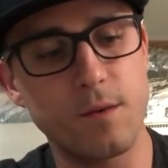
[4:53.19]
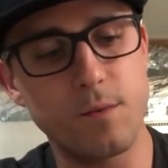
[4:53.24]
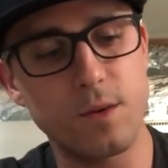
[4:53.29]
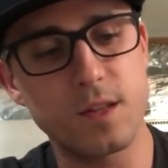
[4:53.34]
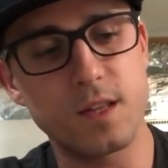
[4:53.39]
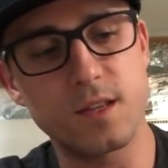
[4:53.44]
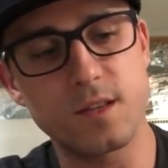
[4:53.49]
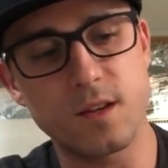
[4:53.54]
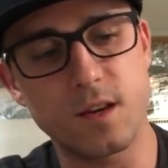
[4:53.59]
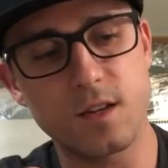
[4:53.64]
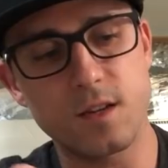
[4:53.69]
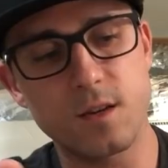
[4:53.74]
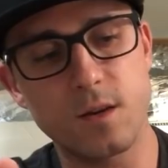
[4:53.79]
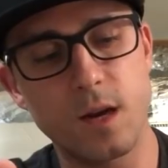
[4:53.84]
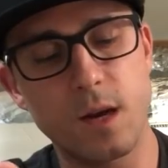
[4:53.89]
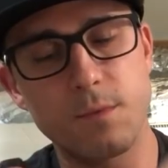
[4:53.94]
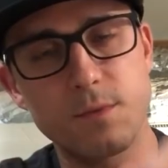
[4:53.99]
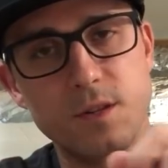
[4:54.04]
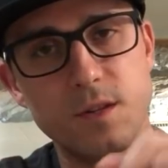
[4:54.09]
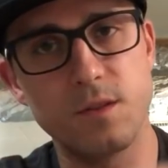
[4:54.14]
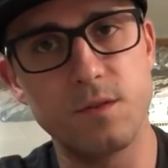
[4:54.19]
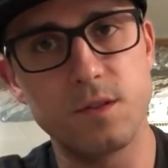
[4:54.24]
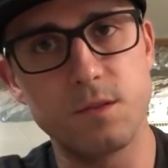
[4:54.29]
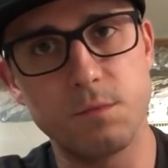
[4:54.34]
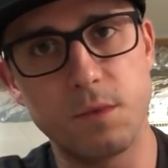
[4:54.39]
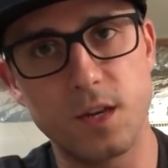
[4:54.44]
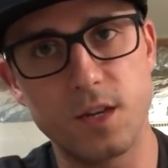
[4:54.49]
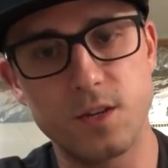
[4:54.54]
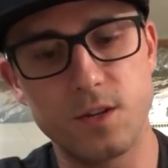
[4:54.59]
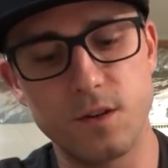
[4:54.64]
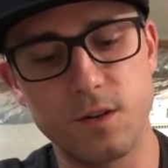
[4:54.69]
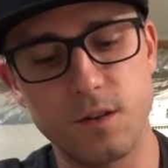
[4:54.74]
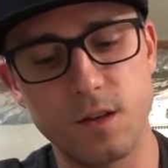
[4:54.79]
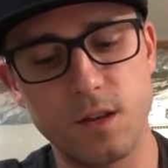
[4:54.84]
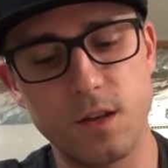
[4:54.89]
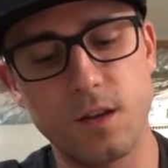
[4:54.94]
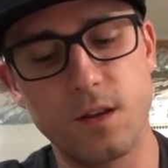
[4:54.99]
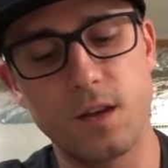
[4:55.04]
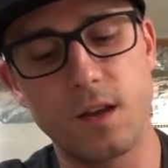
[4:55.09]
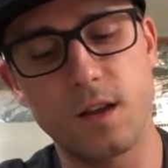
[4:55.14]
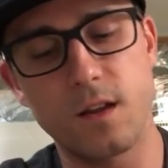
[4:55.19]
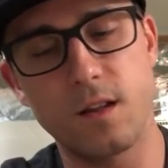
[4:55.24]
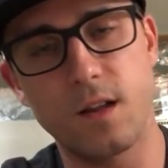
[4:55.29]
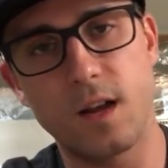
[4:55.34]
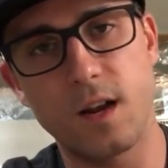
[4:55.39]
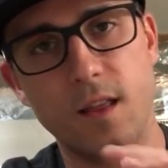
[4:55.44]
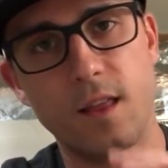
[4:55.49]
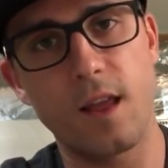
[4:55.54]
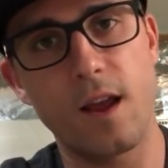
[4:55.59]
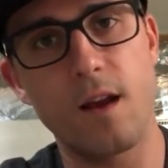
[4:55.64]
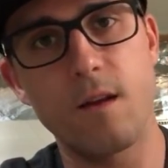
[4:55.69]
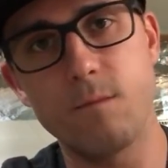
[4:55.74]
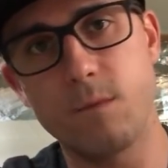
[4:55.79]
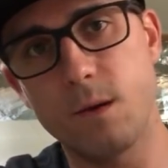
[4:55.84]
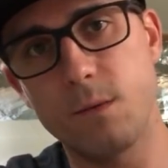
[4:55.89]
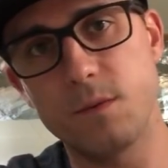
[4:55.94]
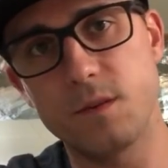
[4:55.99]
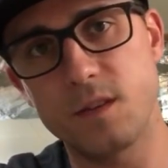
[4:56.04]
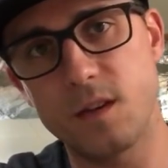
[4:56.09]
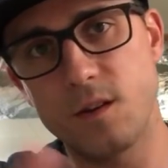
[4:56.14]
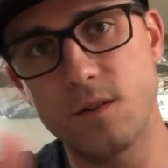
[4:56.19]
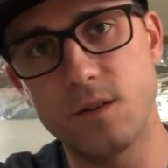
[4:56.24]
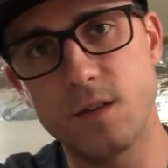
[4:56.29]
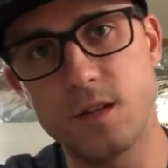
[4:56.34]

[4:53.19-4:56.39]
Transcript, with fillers: And what this also helps do is make sure that you get a lot of the air bubbles out,